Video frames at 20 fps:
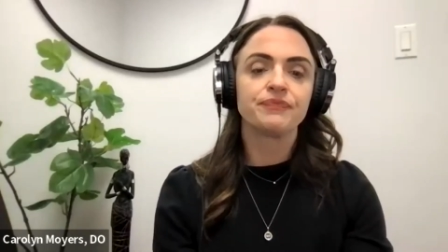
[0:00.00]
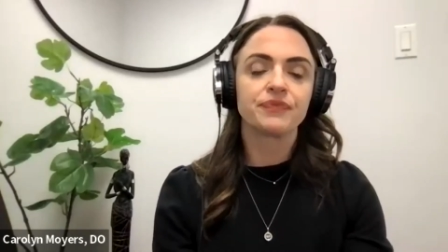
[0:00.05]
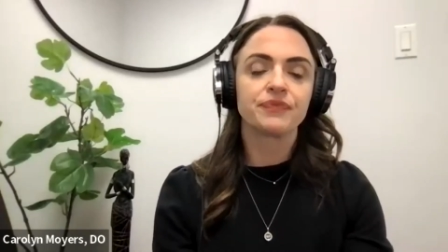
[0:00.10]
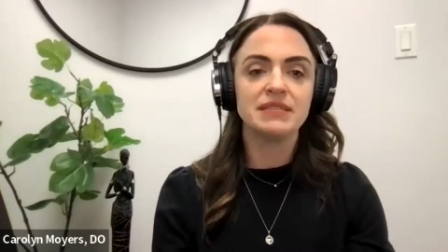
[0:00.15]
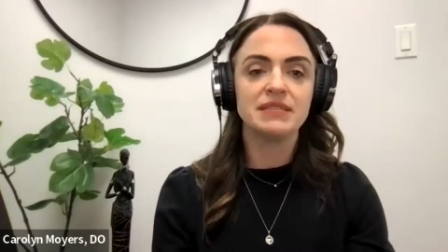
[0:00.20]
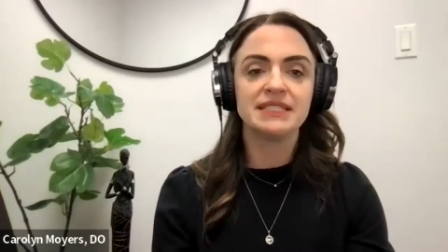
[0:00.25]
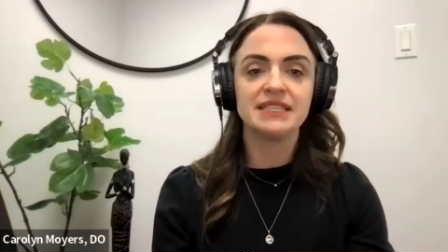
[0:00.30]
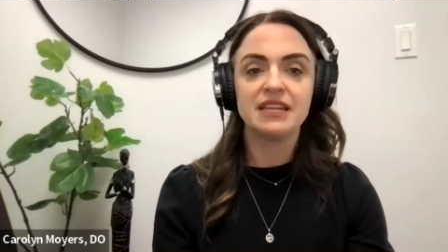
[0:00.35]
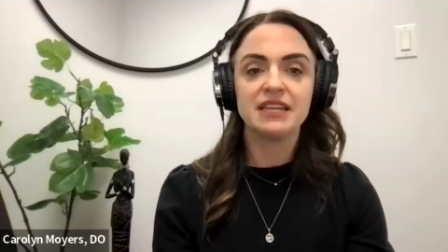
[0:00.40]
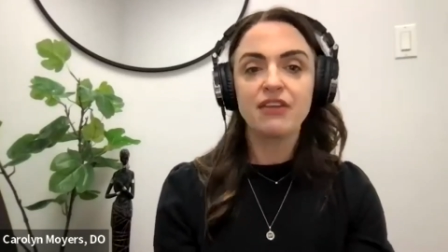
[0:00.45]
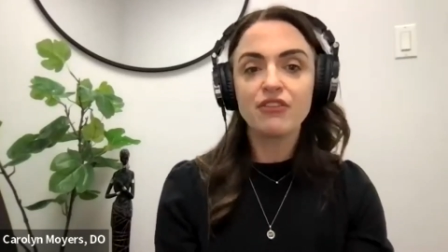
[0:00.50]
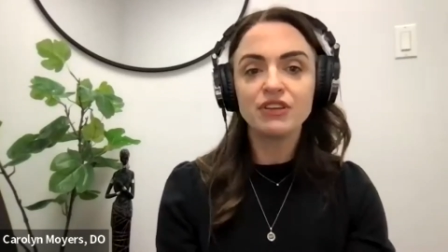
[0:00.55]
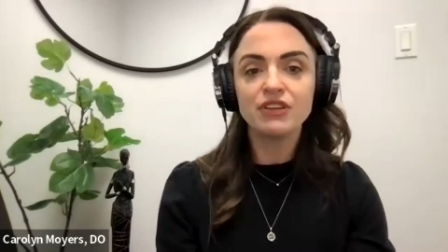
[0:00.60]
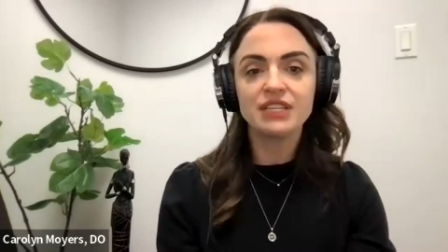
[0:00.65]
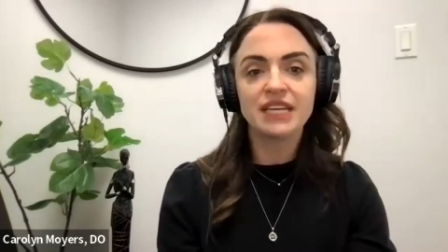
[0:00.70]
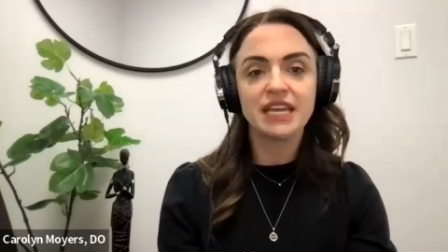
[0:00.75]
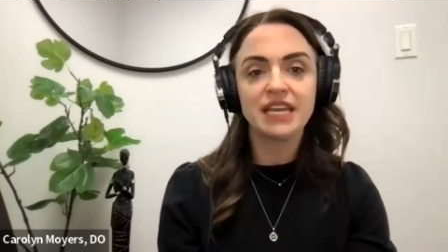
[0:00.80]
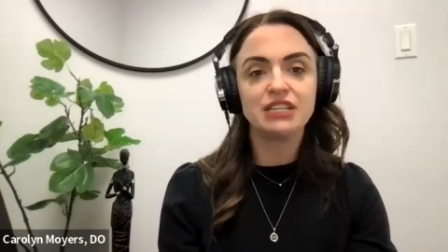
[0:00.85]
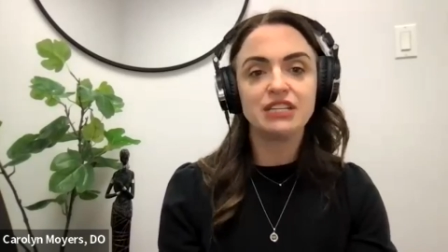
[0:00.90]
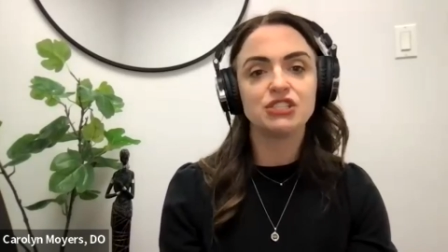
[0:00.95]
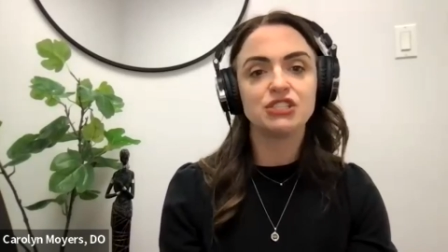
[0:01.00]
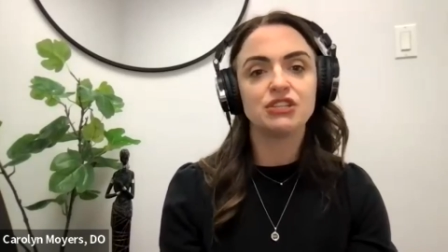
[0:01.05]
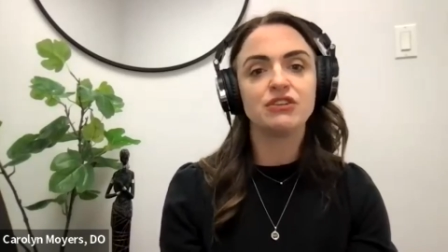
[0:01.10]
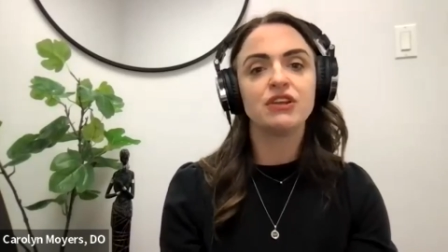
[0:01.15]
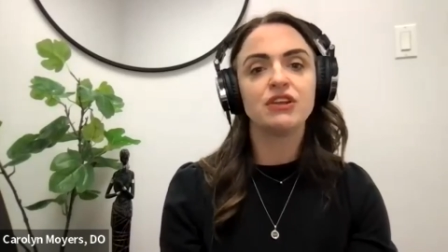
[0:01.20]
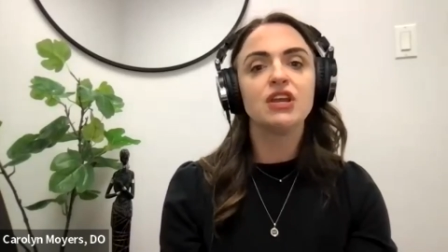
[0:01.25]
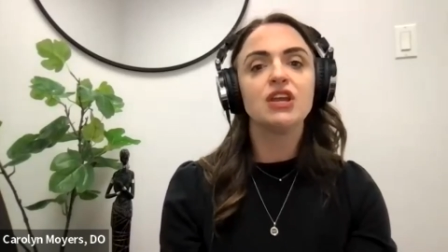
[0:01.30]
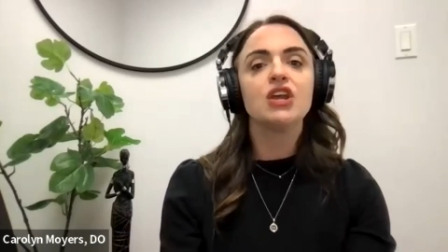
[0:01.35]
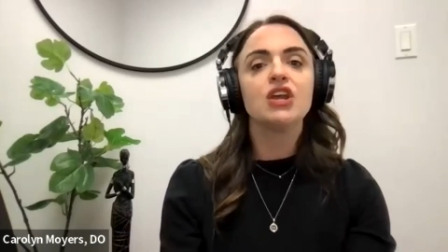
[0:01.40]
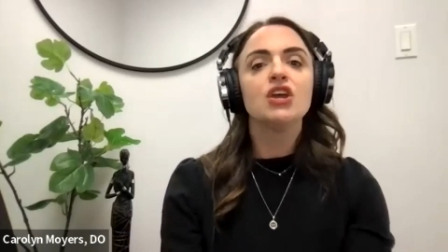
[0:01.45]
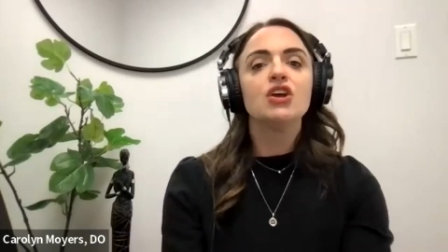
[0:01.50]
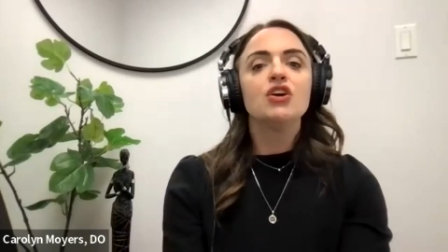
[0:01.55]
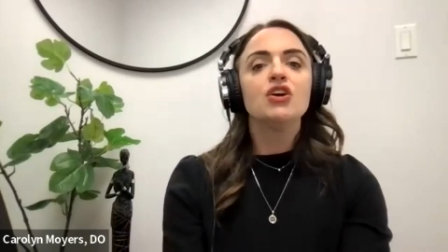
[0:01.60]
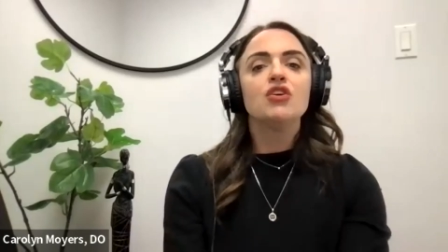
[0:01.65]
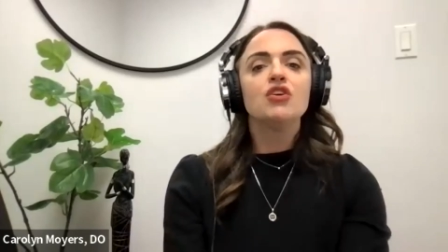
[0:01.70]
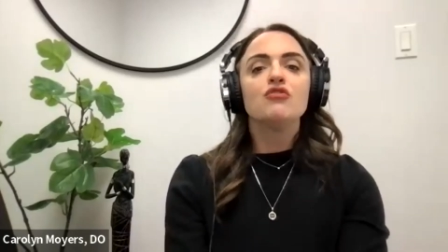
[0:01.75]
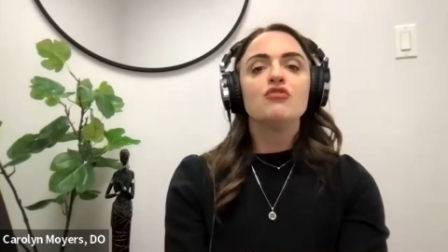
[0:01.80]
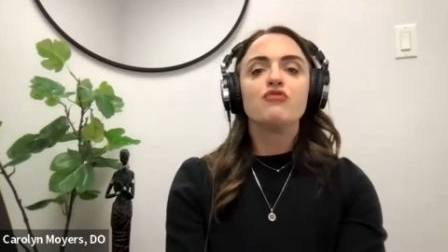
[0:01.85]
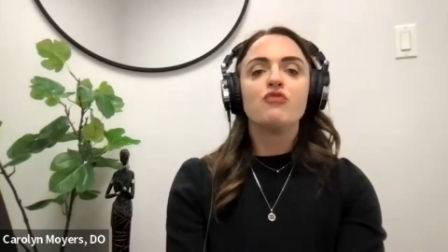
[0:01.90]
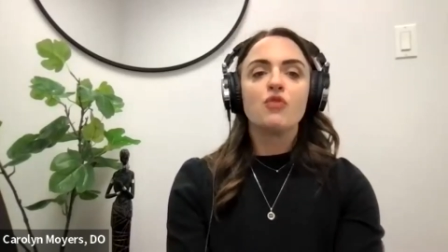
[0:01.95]
is another indication
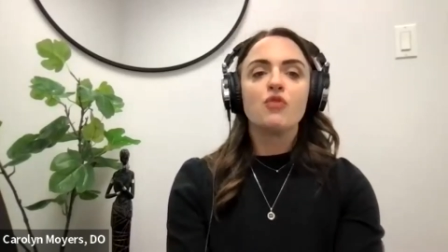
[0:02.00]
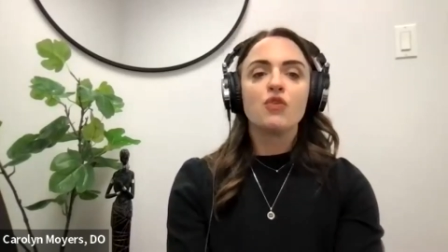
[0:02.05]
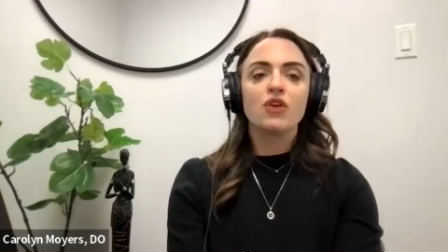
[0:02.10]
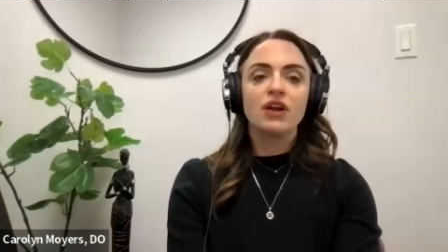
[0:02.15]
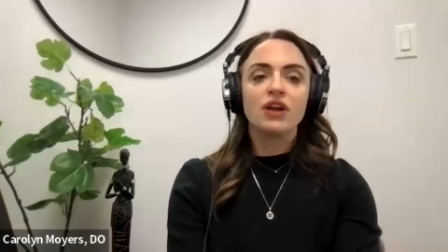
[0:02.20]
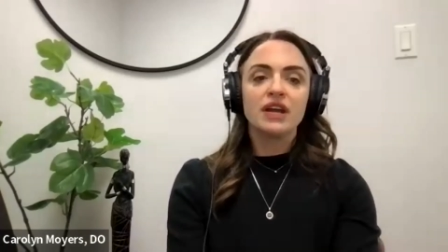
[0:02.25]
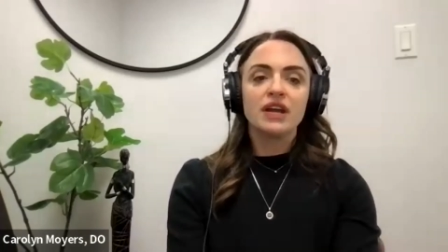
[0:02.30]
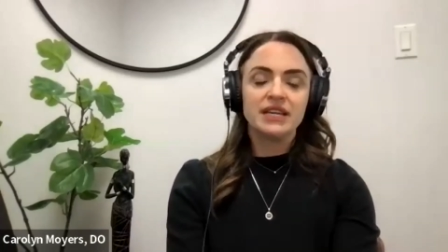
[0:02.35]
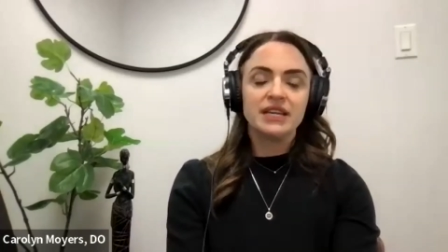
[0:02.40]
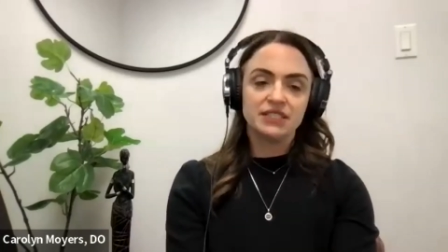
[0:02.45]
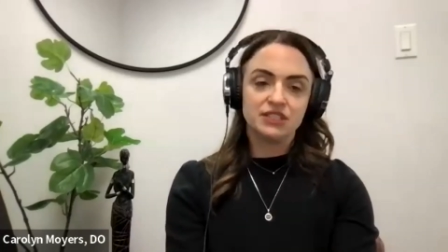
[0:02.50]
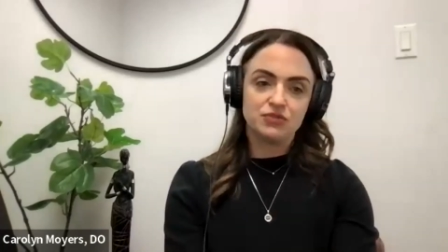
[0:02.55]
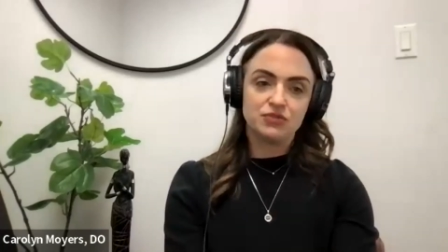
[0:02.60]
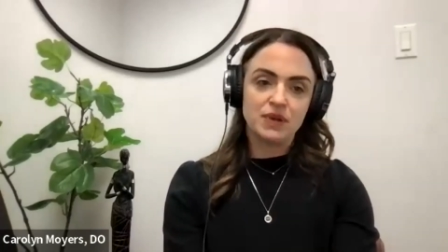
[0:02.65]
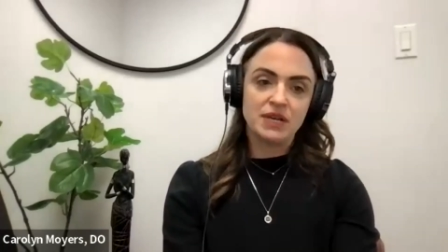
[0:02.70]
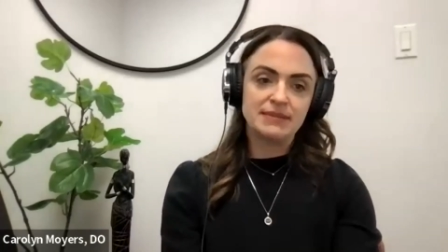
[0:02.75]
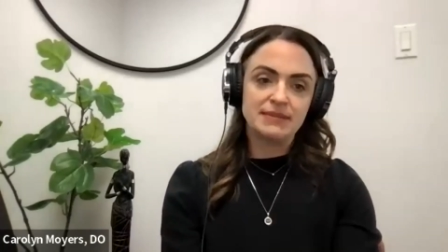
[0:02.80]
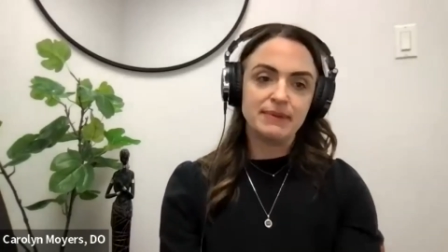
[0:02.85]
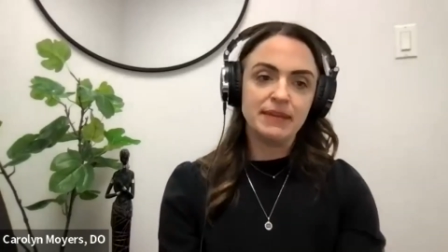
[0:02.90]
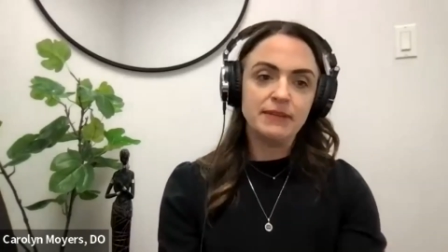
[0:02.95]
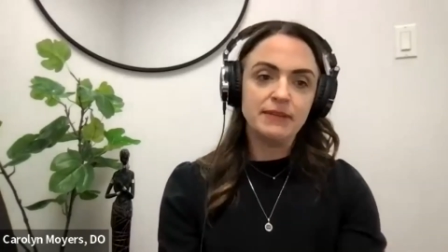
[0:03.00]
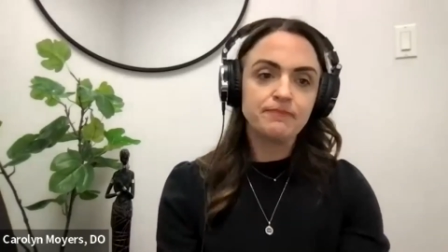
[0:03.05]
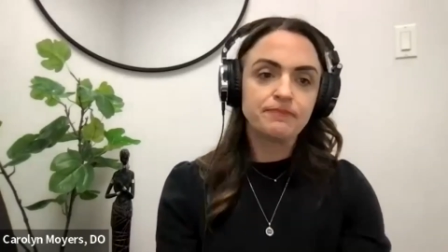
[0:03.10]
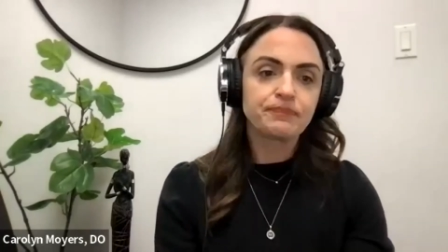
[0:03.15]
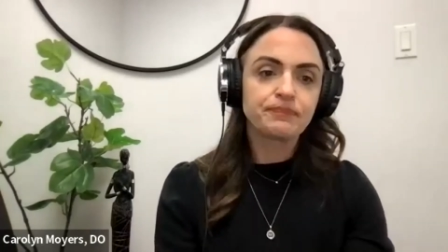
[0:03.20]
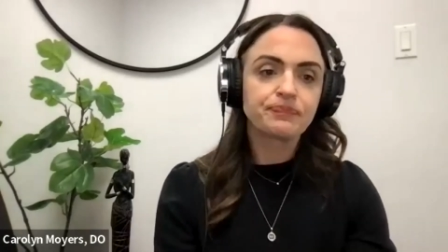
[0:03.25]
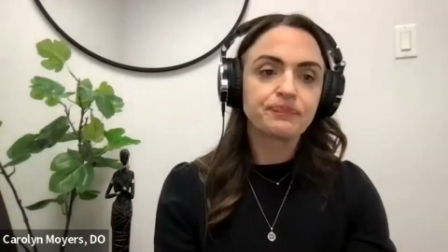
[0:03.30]
for a hysterectomy.